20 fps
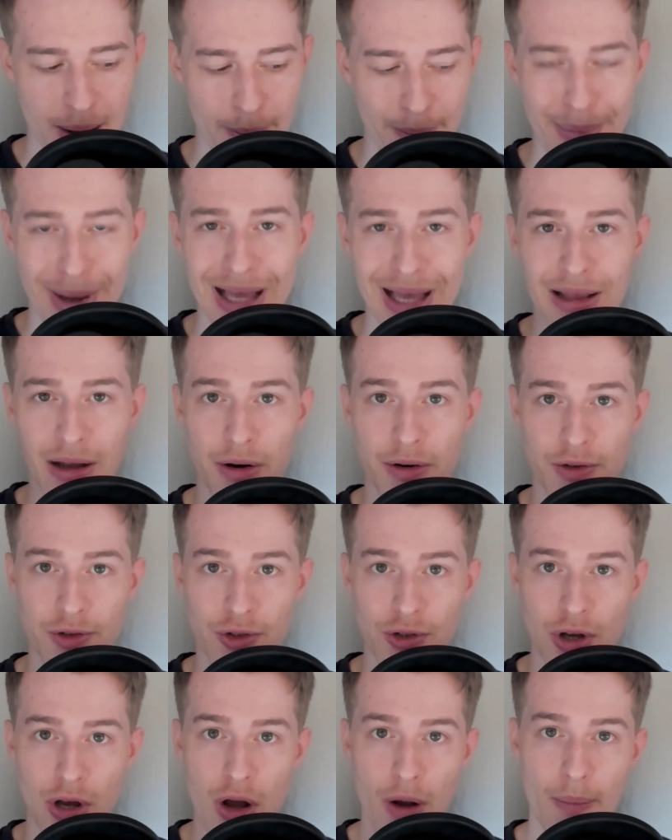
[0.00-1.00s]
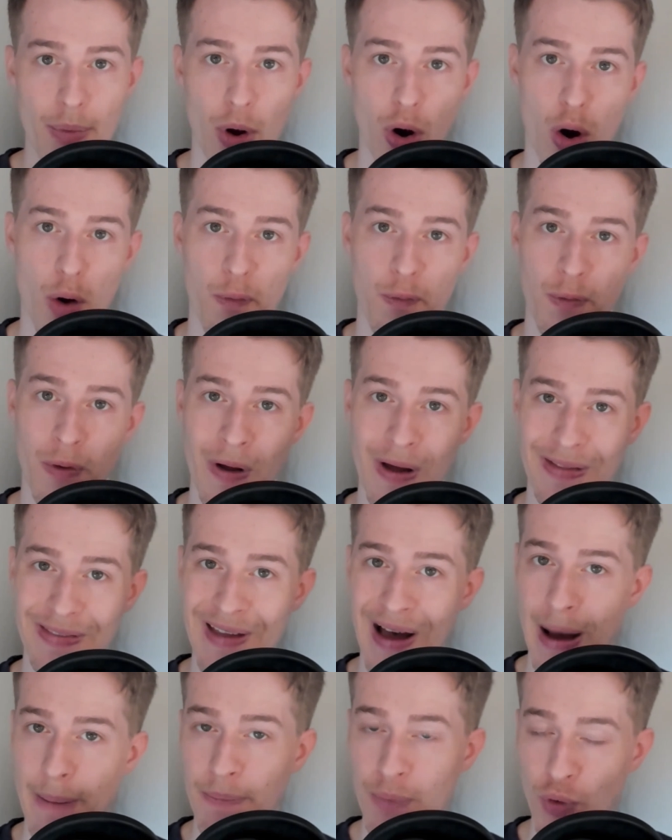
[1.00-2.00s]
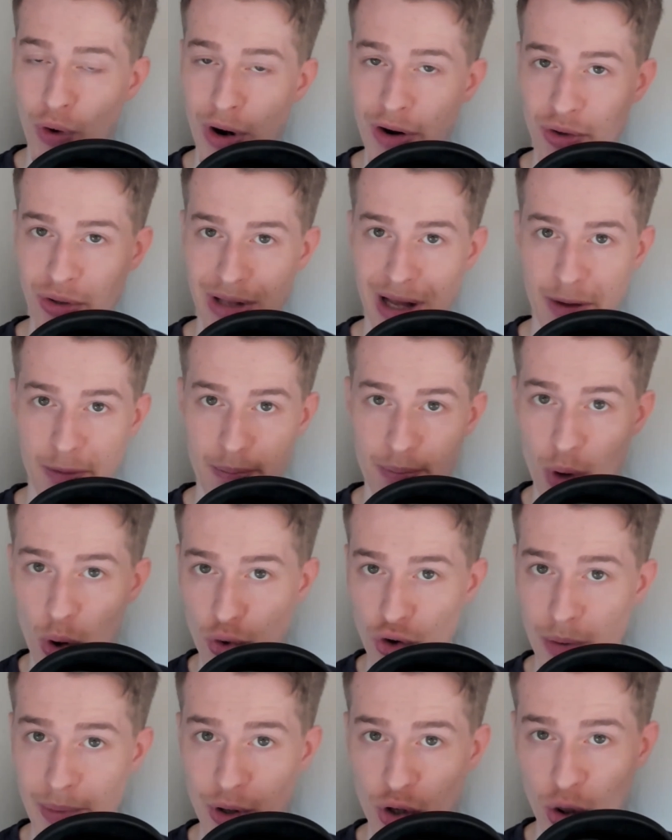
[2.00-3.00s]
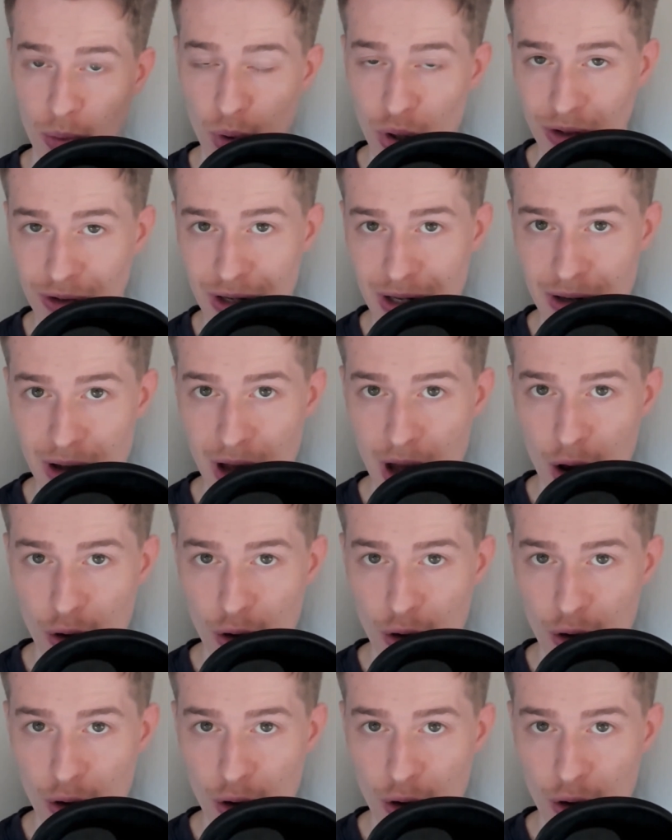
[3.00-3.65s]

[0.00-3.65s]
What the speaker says: pillars of the Upgrade to Life program and community.